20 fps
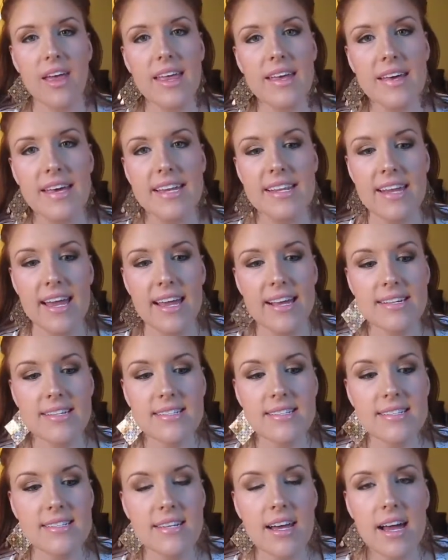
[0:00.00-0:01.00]
Okay,
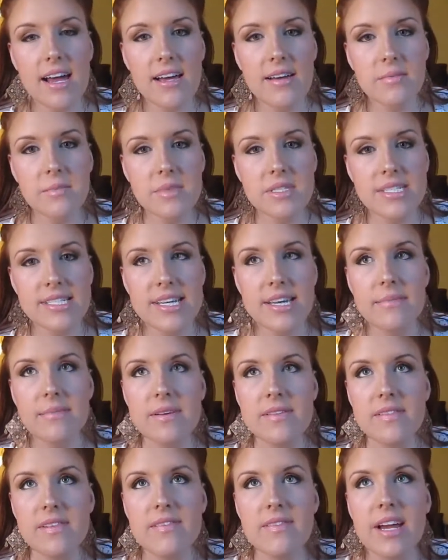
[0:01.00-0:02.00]
next tip
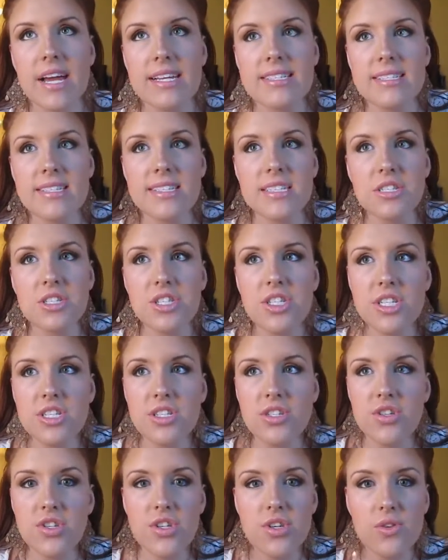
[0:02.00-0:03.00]
of advice is
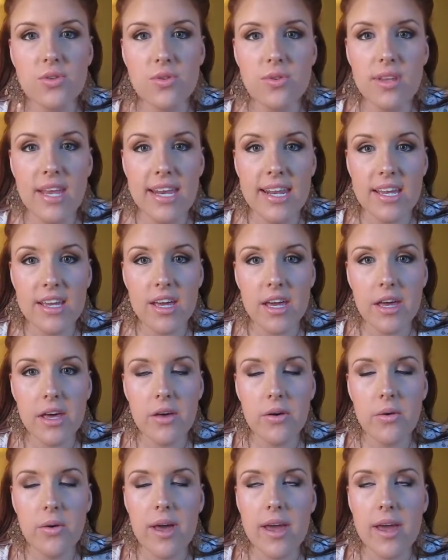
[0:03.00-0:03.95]
just to let it go.